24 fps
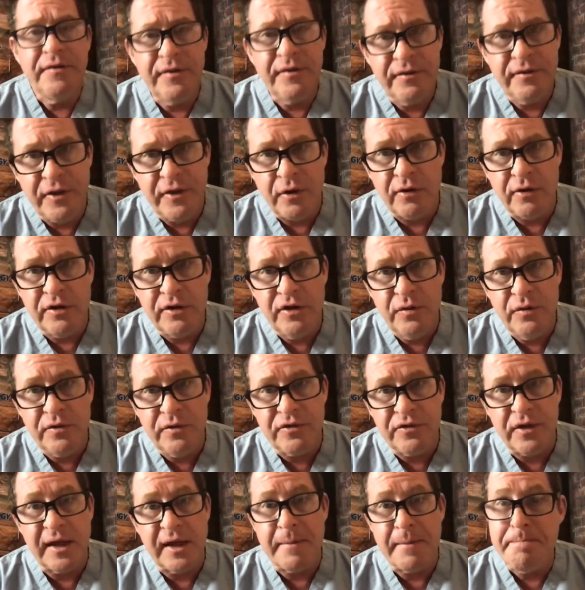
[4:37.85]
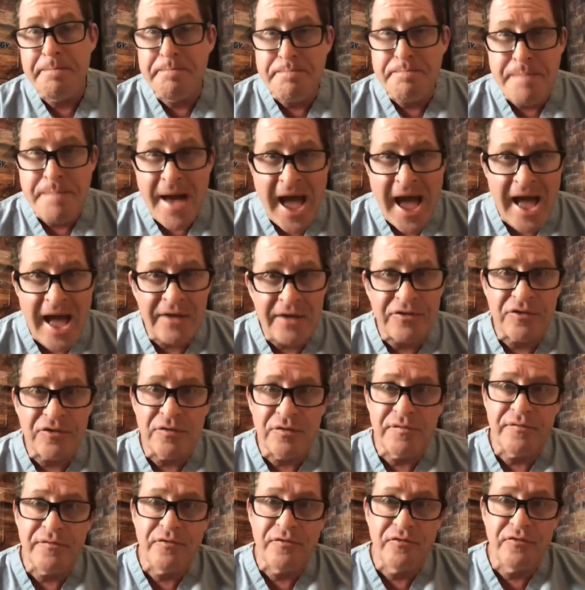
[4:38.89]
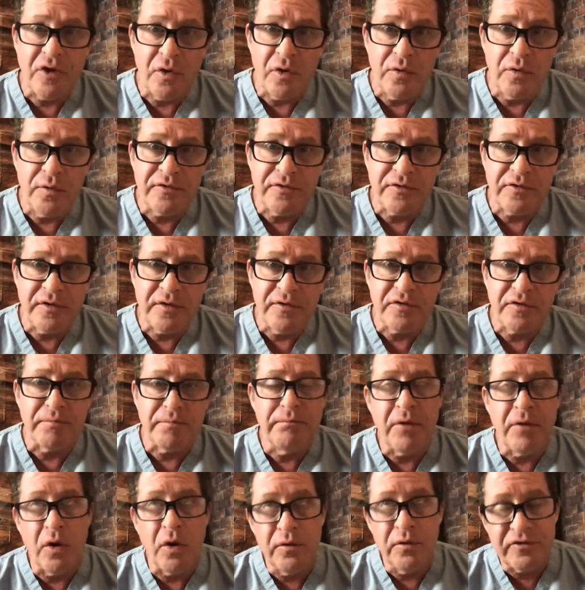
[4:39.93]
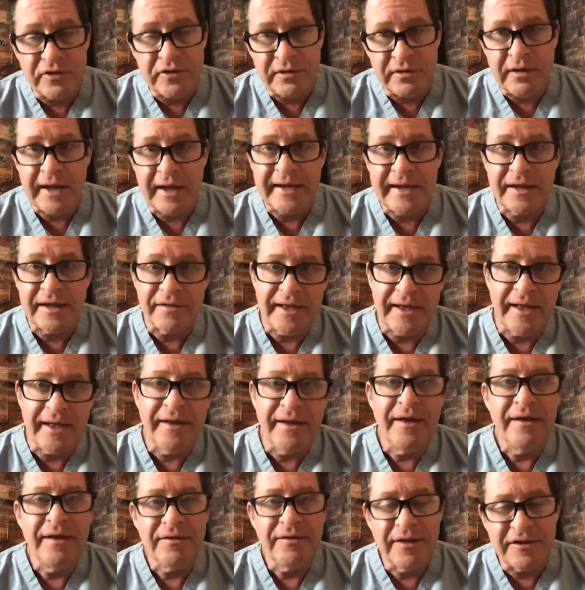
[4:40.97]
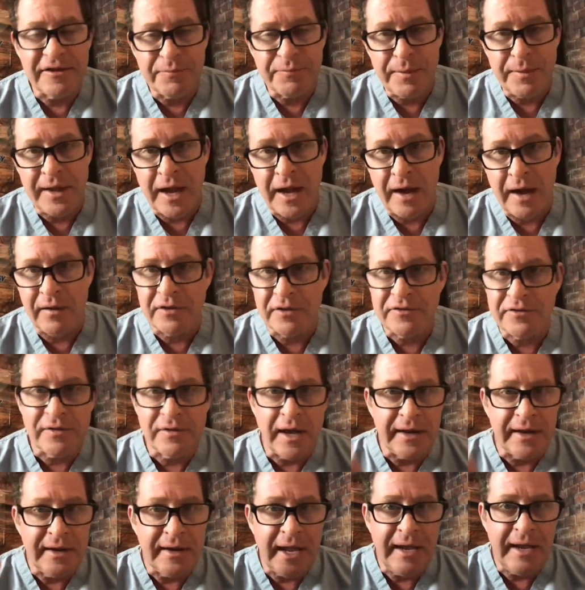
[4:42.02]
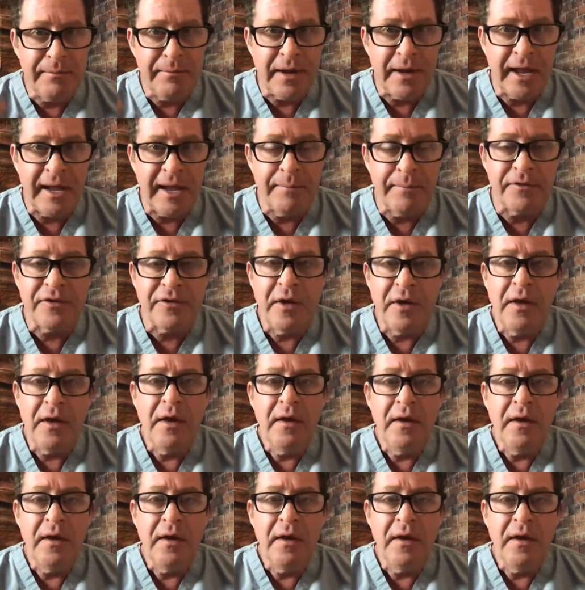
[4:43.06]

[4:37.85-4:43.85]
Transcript: They're using massive doses, most likely. Let's be honest. Let's not name names.